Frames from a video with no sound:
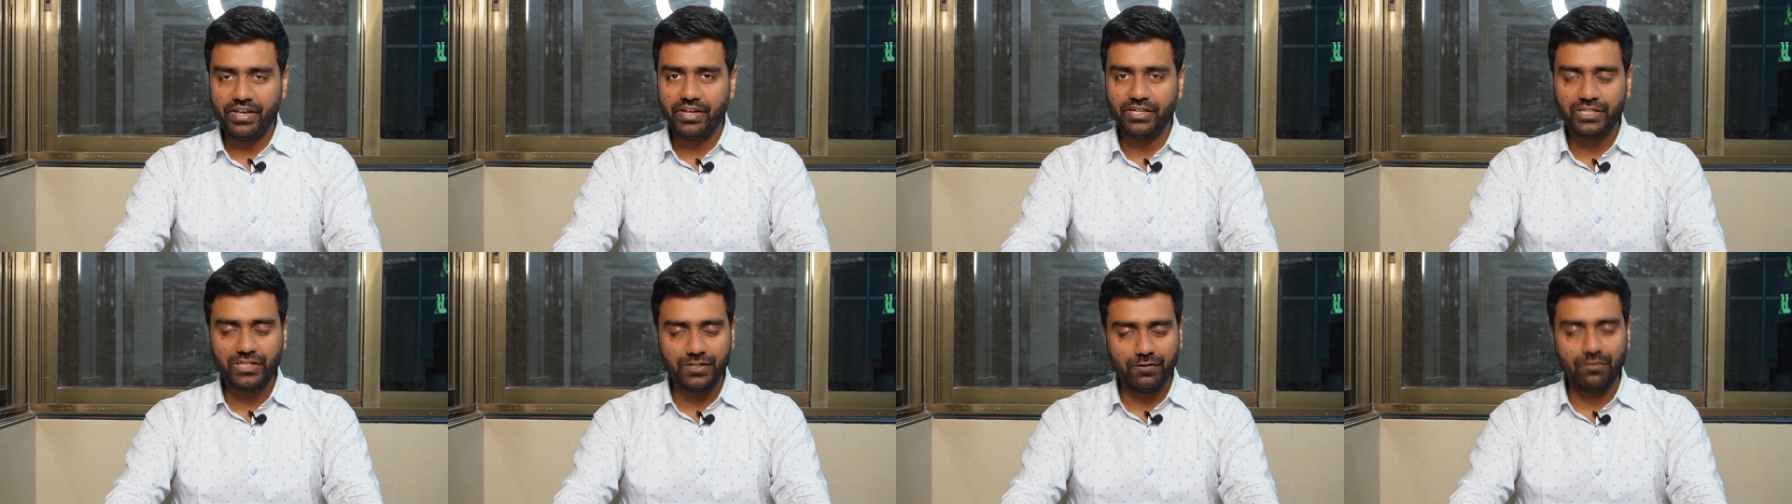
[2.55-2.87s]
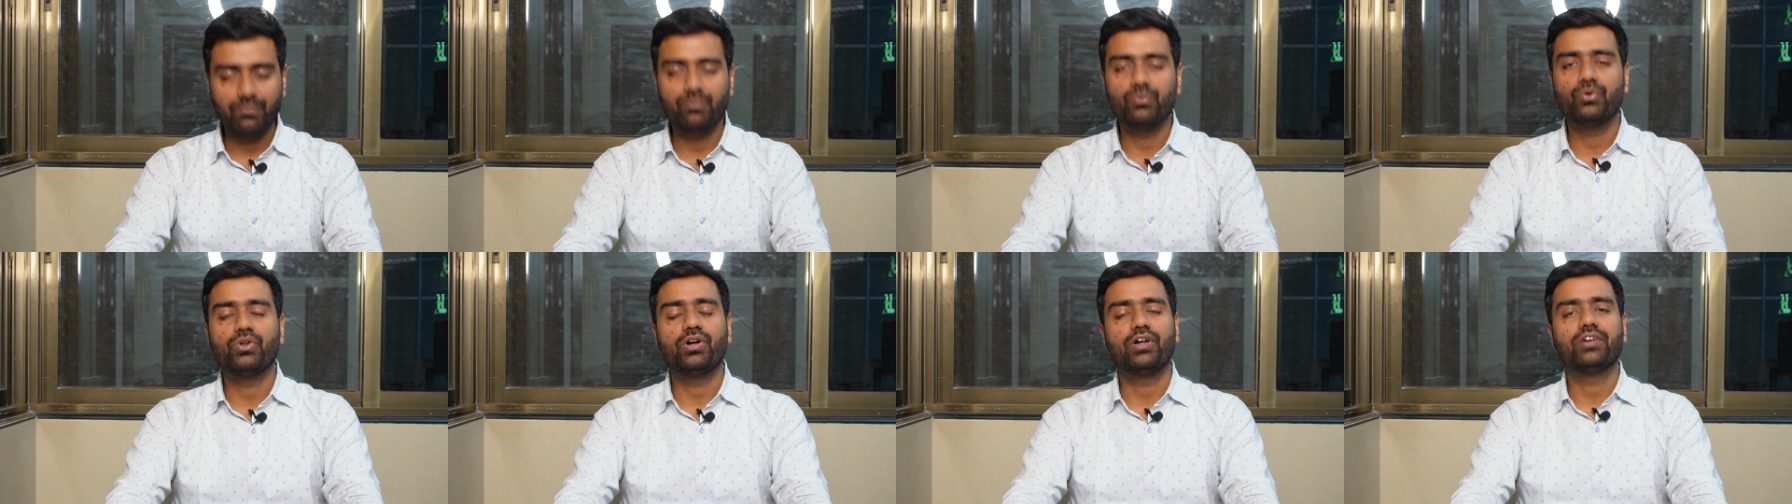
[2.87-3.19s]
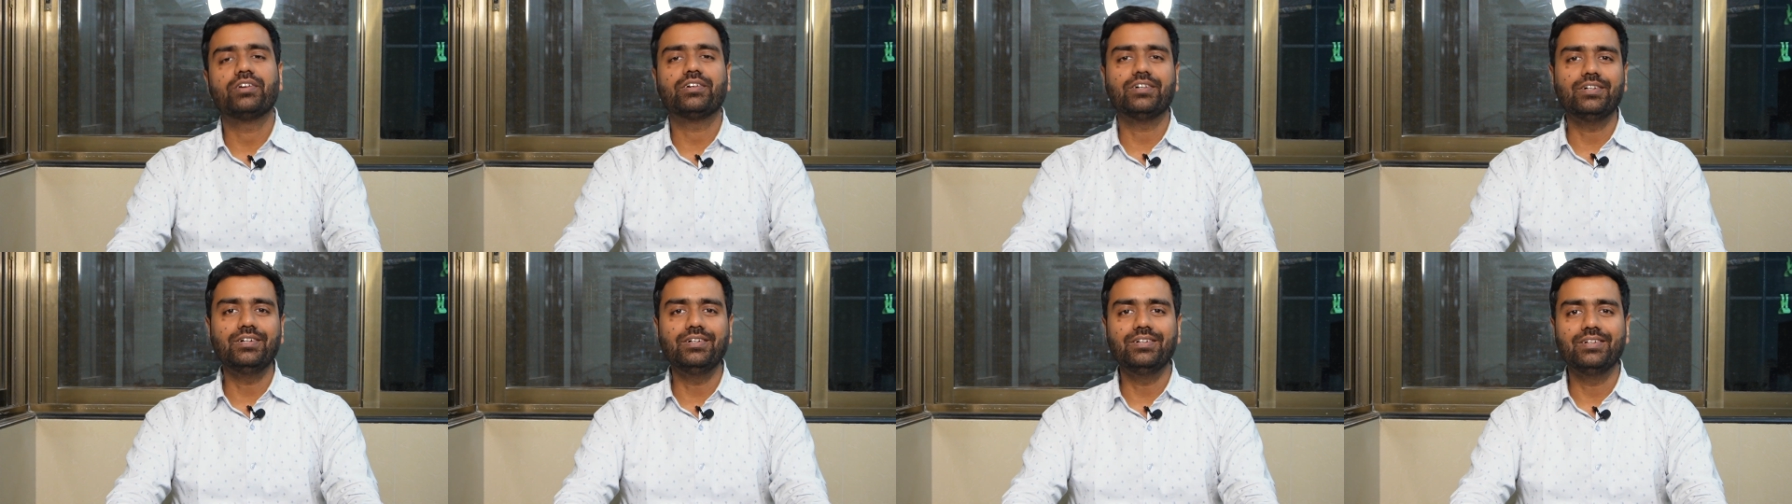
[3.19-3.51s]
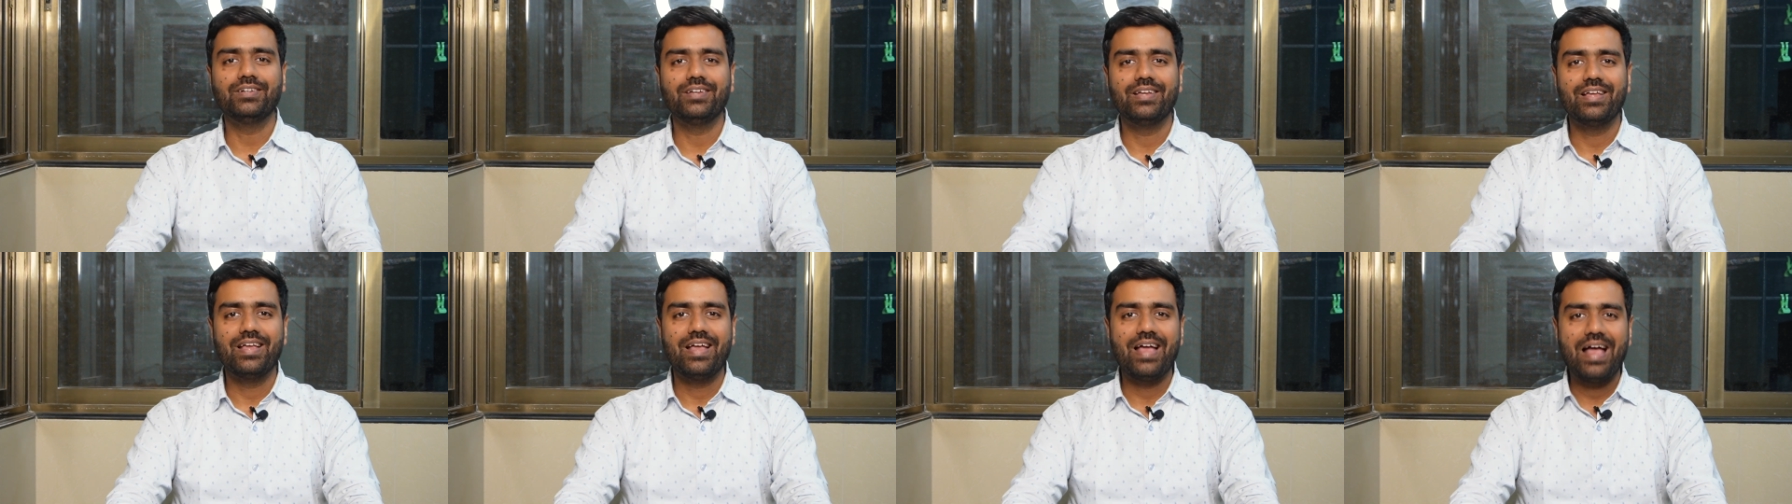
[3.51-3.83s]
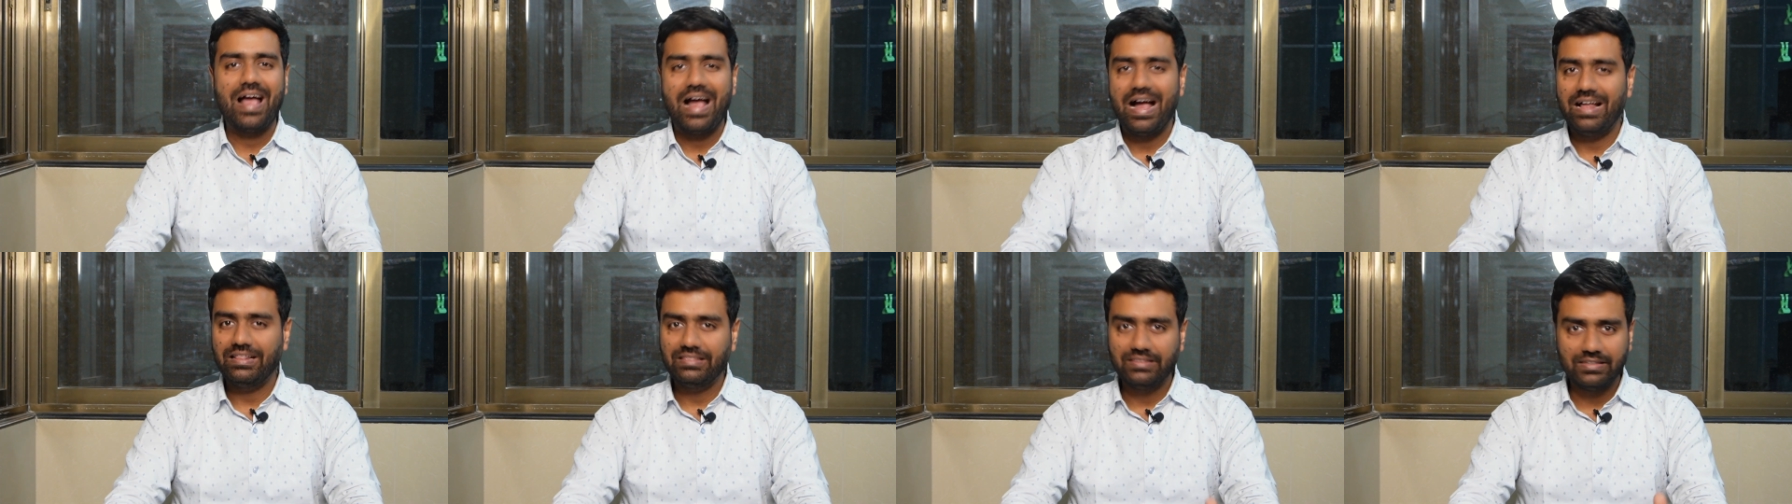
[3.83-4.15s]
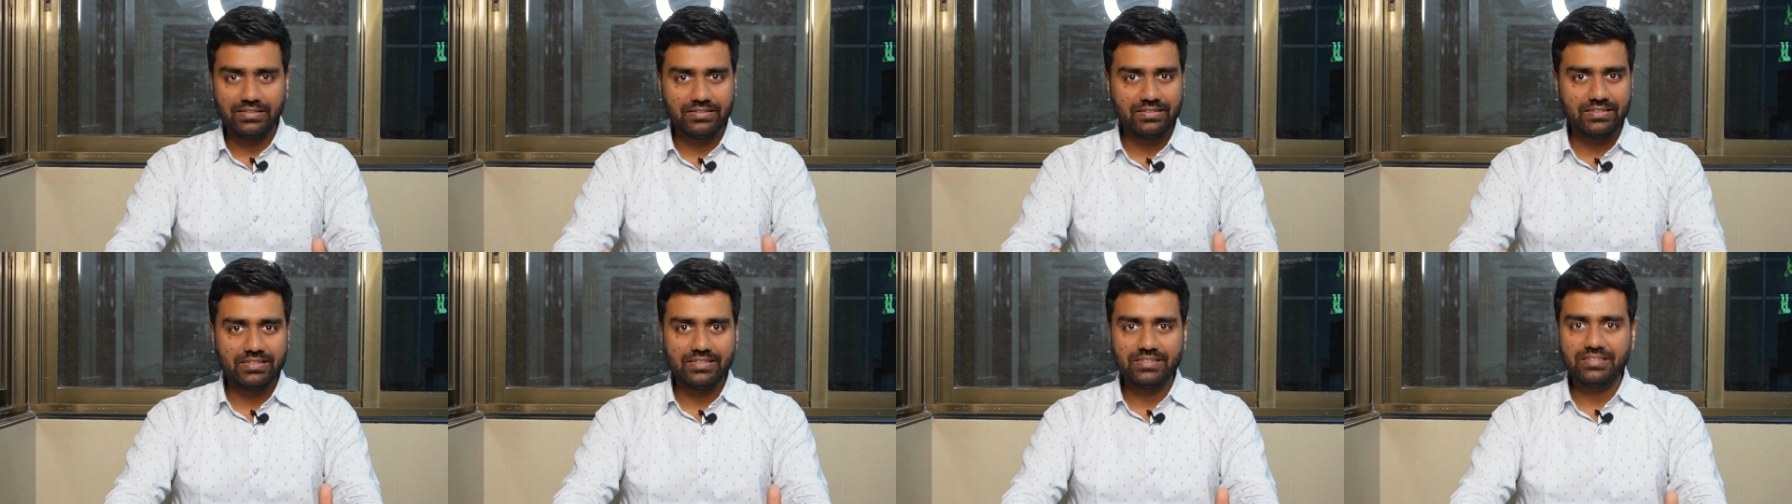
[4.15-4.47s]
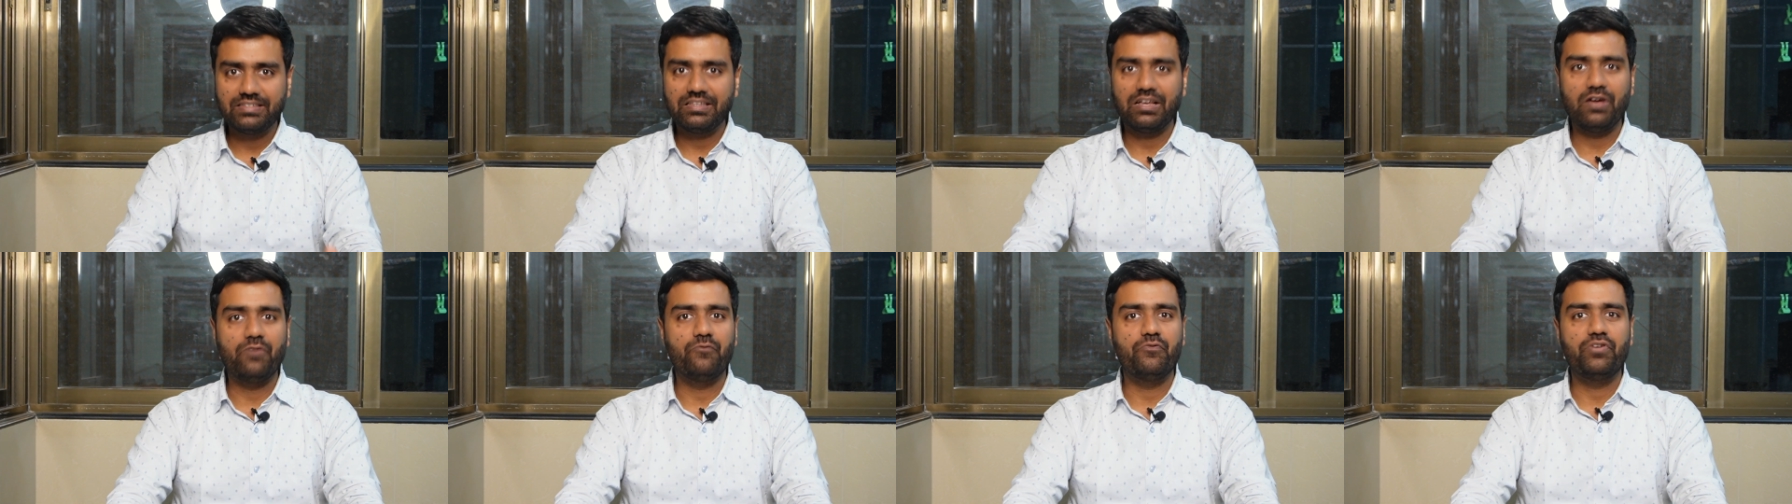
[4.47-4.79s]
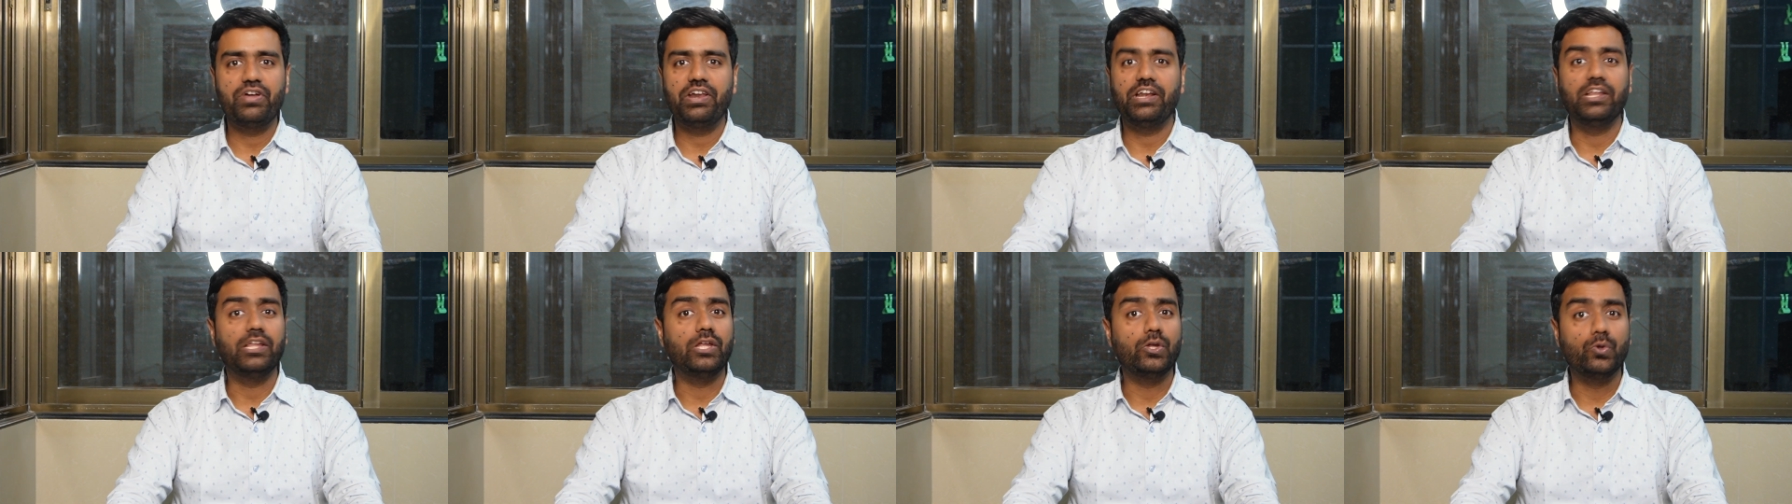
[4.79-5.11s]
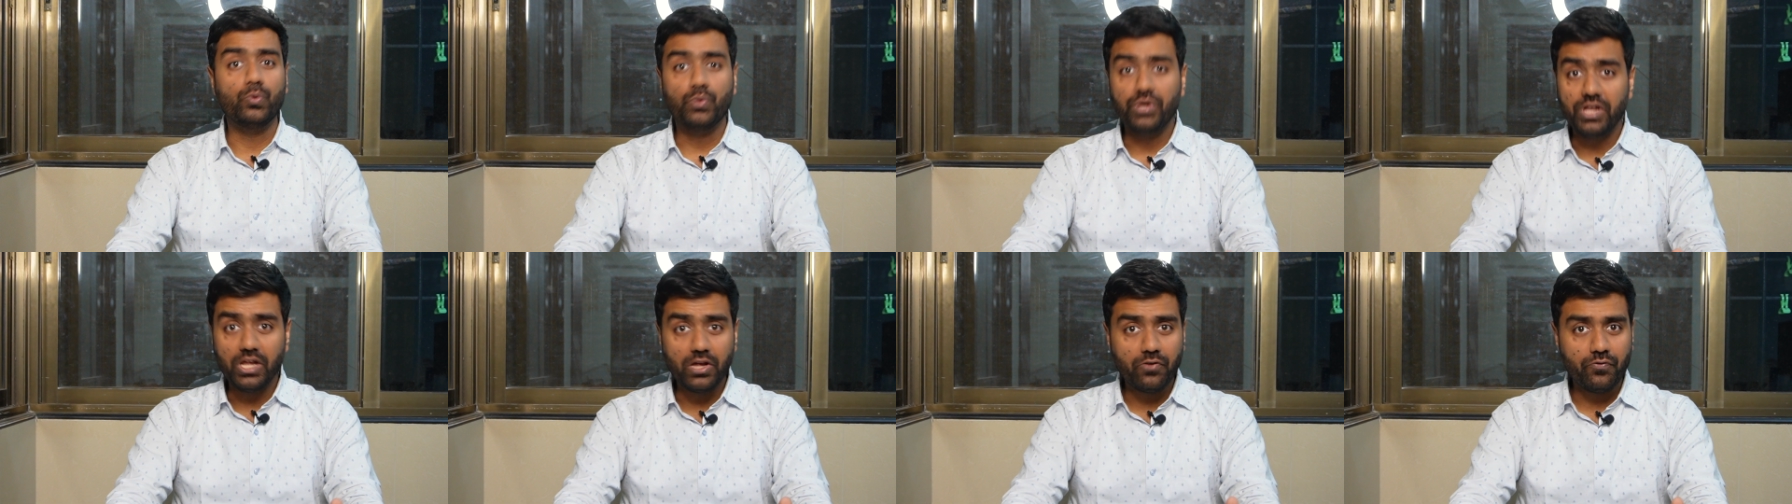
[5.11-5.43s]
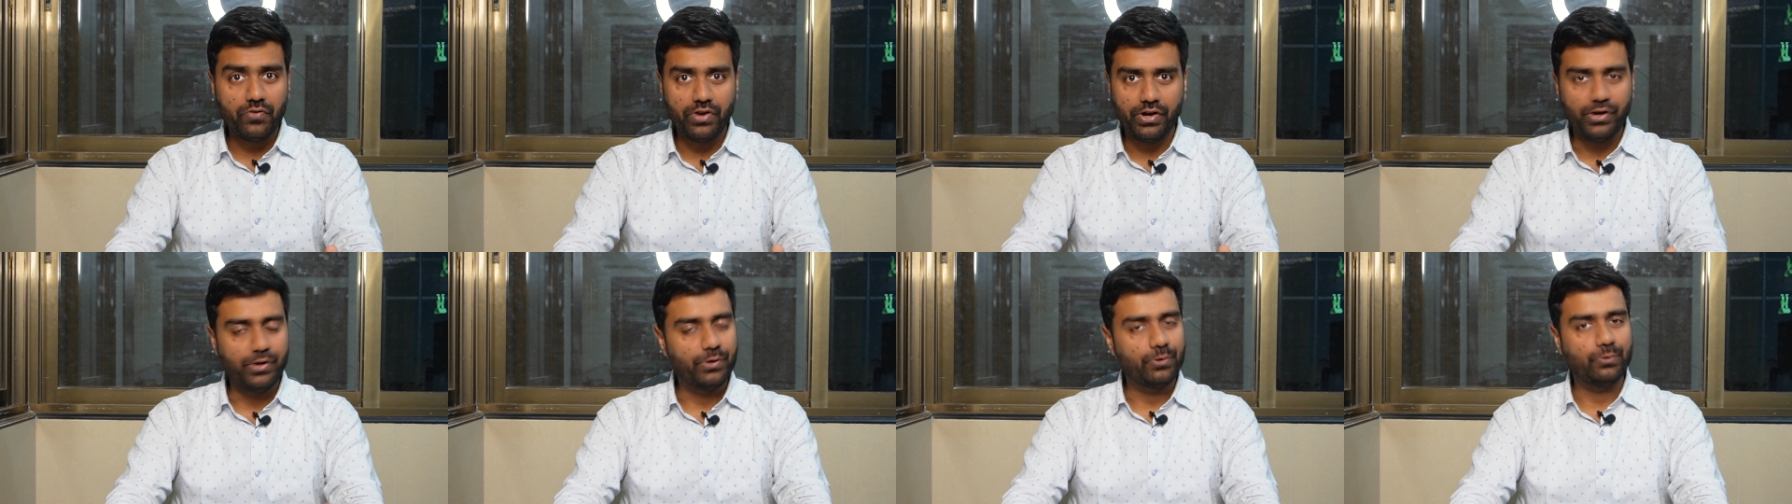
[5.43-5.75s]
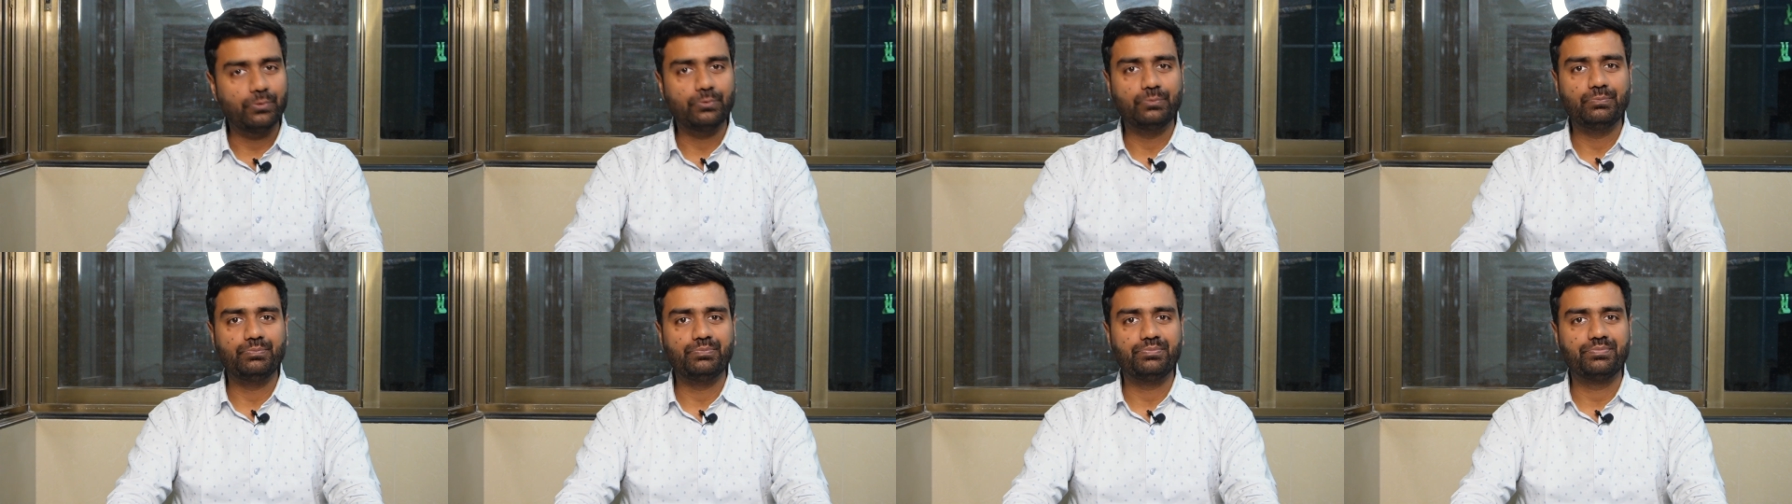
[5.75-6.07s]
S. Shiva Murarka and this is a very unique video.